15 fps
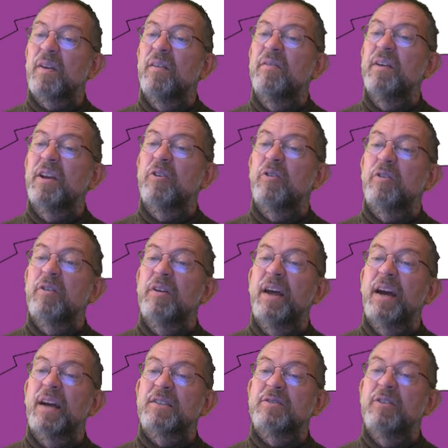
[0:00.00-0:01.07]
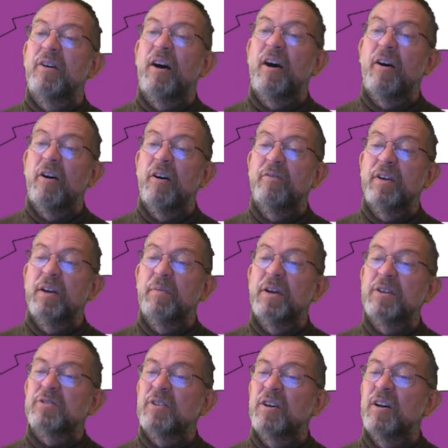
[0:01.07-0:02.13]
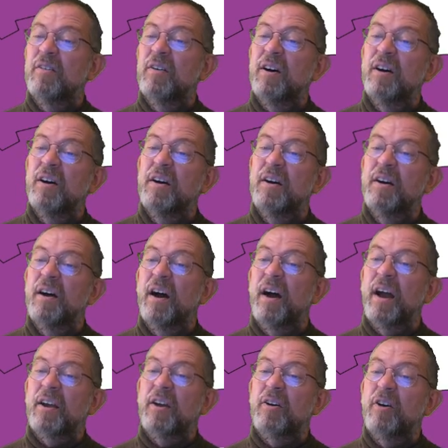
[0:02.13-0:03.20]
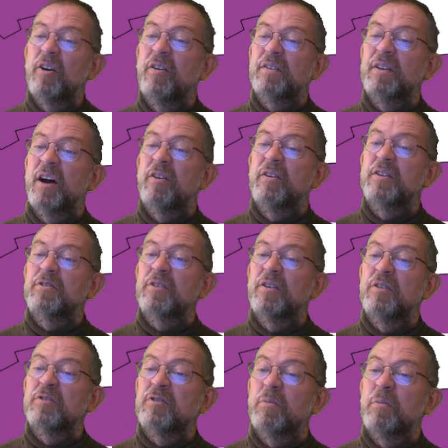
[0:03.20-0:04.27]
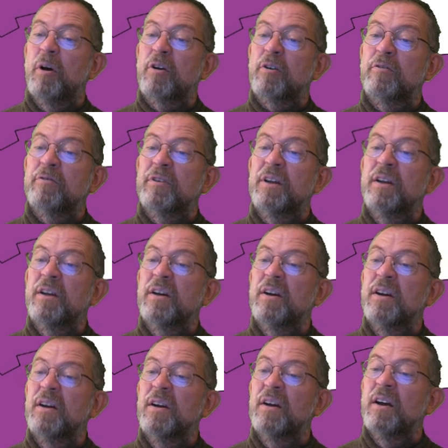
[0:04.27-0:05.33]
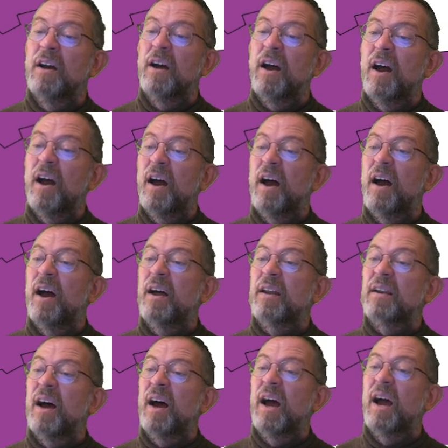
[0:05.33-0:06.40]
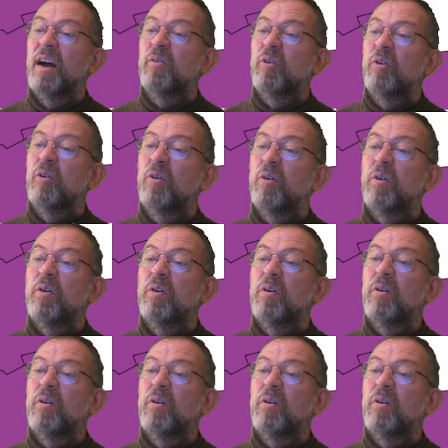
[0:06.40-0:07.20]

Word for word: We could connect to our VMS server. I can go down into topography and I will